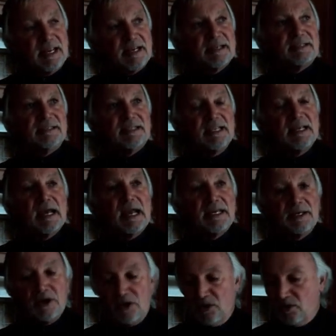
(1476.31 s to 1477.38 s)
the next
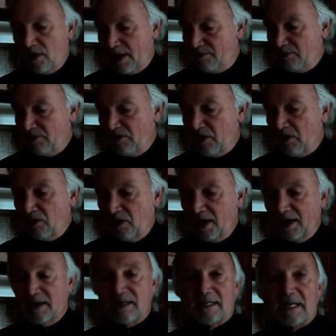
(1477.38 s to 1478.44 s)
thing I know I'm
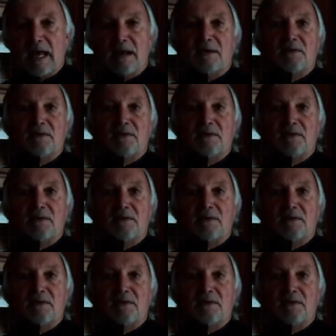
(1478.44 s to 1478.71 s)
rolling